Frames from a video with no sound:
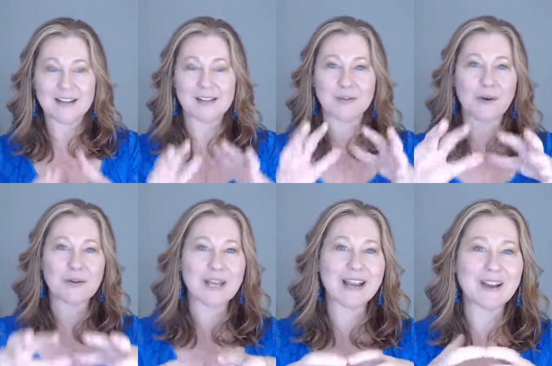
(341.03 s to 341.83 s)
So go
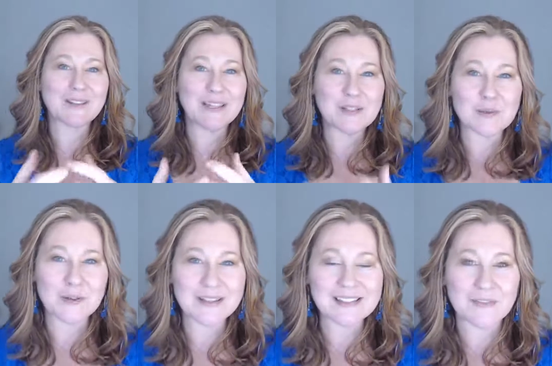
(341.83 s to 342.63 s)
check out these
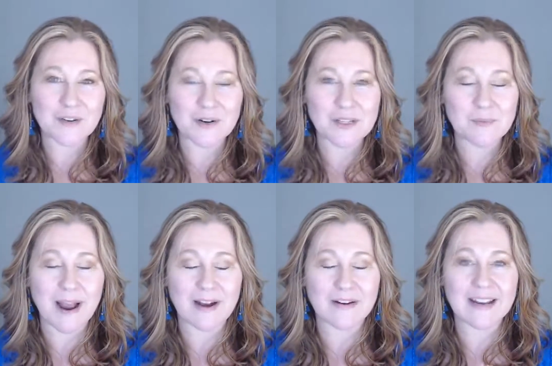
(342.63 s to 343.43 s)
tools if you're
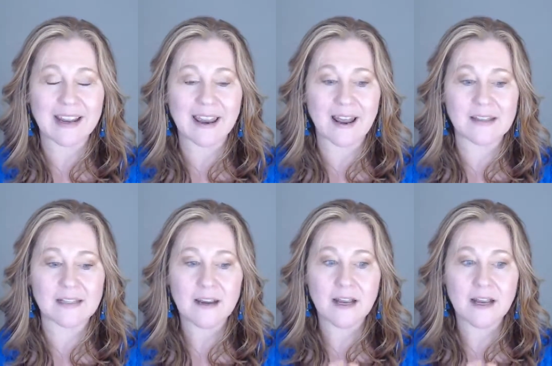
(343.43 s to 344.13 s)
inspired, and